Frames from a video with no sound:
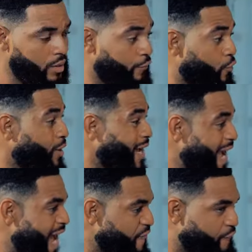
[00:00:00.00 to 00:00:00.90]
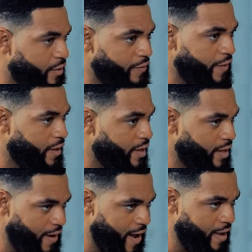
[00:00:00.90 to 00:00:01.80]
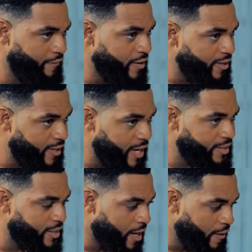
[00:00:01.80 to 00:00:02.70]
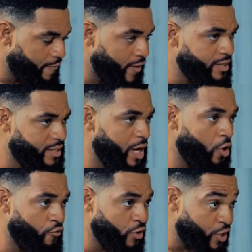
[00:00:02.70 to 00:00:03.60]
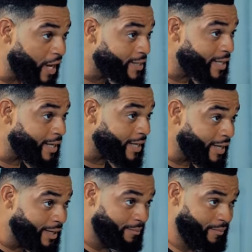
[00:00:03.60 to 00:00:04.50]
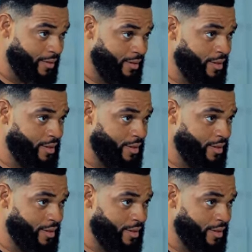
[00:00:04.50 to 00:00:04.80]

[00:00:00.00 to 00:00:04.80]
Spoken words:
They've got everything in life, yet this girl rejected him.